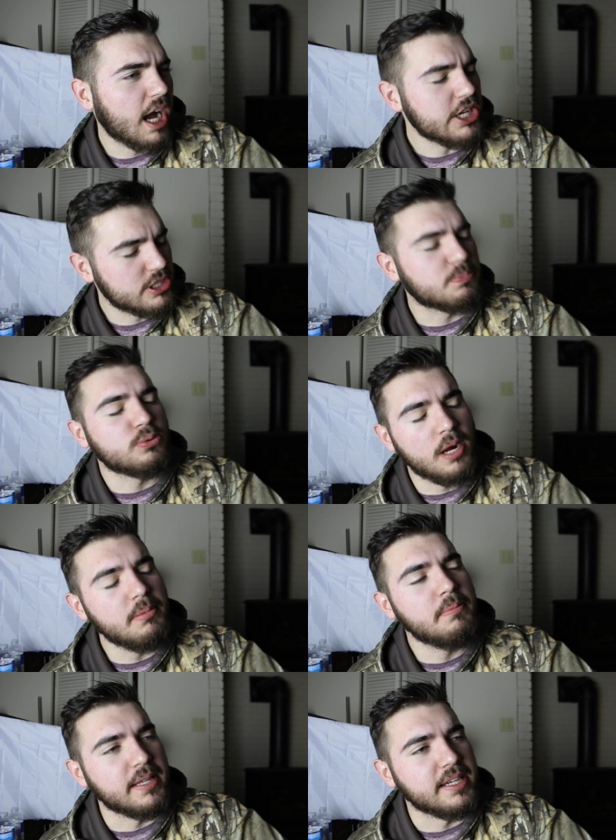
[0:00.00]

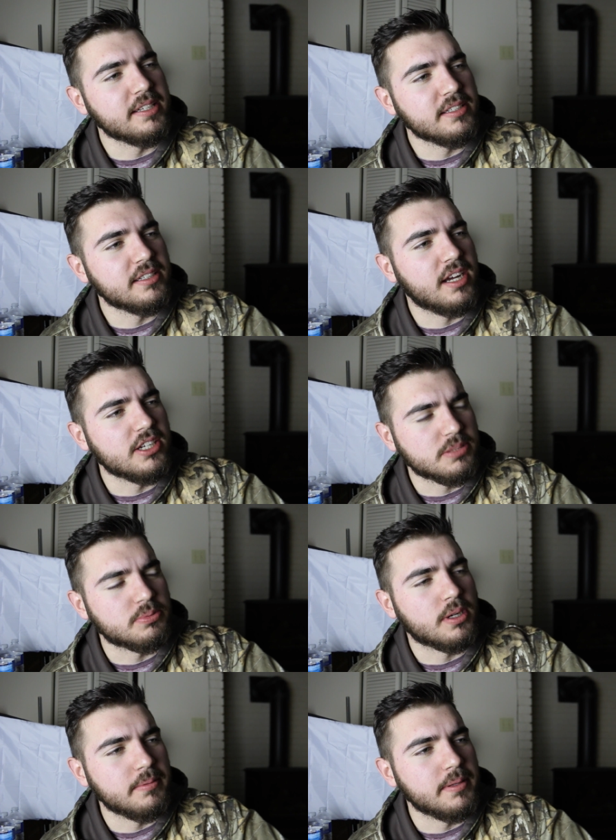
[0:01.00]
I should
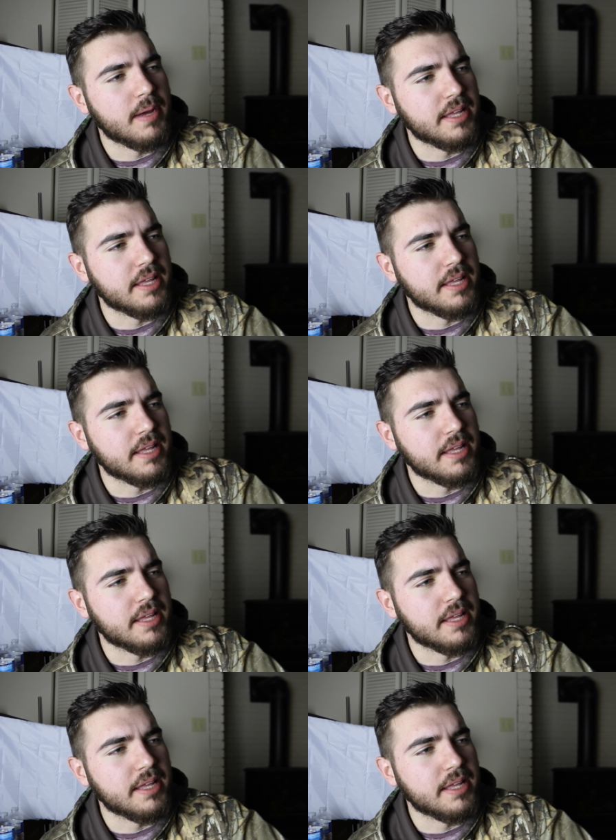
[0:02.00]
probably